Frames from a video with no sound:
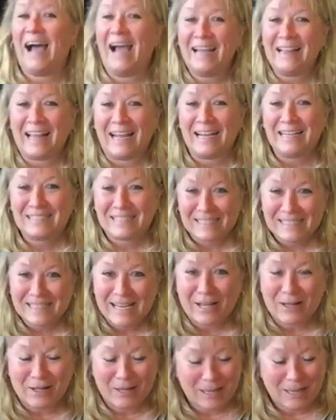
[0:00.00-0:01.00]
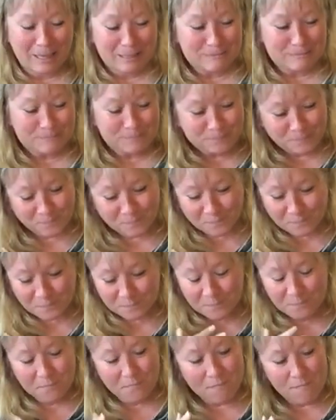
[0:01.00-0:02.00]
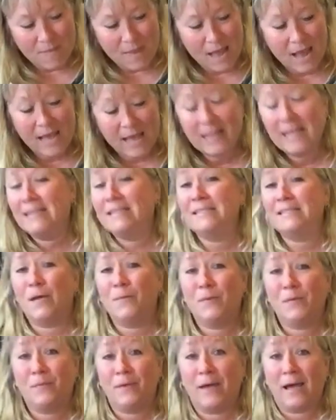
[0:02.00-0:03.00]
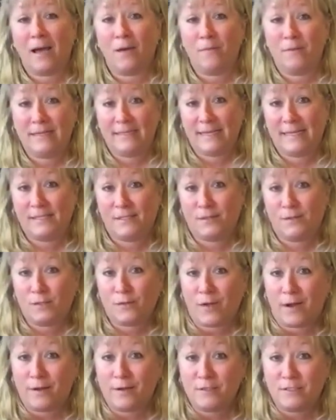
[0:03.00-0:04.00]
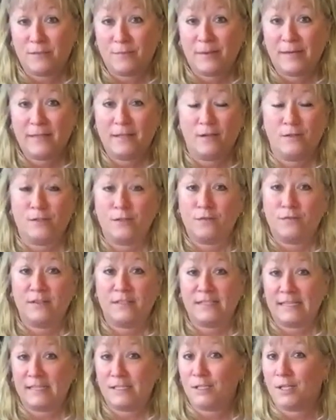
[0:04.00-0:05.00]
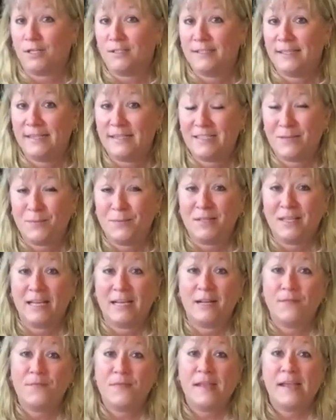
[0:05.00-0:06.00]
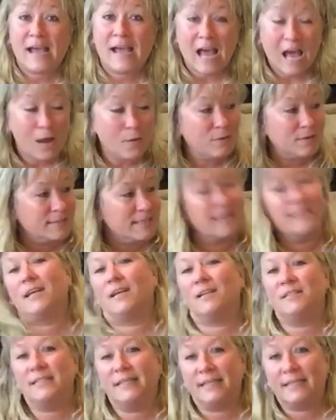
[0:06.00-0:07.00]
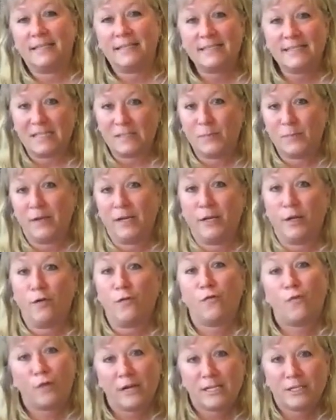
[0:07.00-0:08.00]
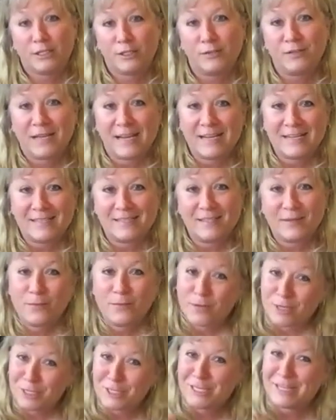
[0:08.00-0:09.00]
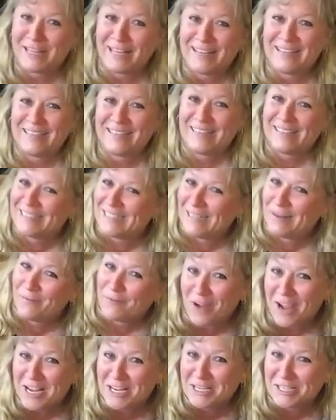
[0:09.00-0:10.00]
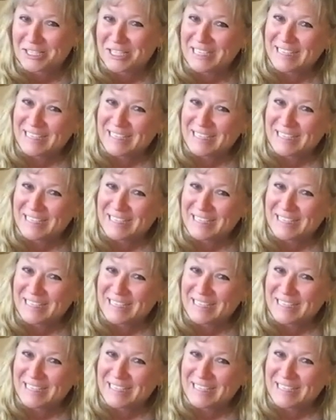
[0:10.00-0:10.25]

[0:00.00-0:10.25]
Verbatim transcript: I like to tell um, I like to tell people how many days those crackers have been in there. So if it's like saltines, I'd be like, how was that saltine? Because that's been in here 42 days. What did you think? Did it seem fresh?